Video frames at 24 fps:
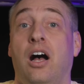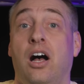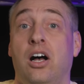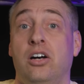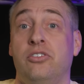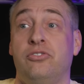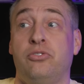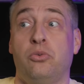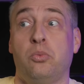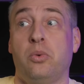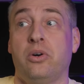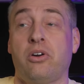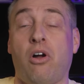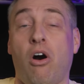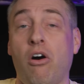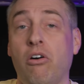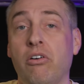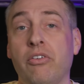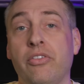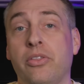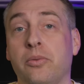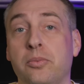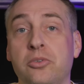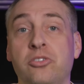of what
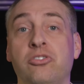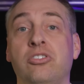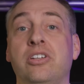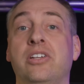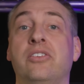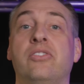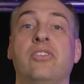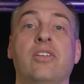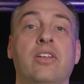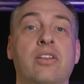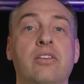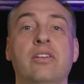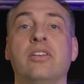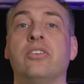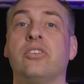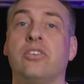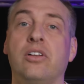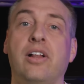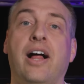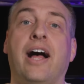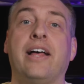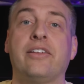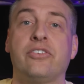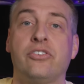all the machines in this
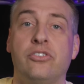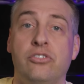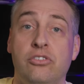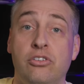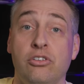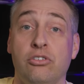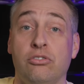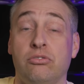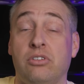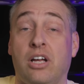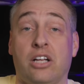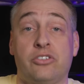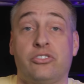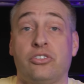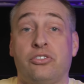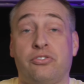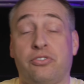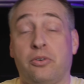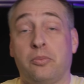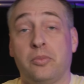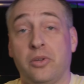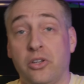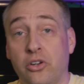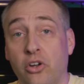class do, not just
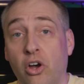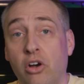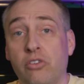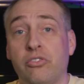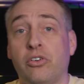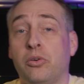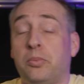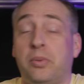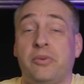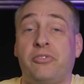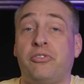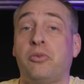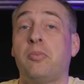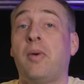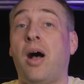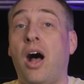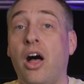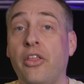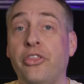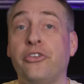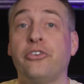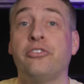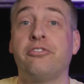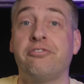from Lenovo, but from
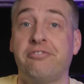other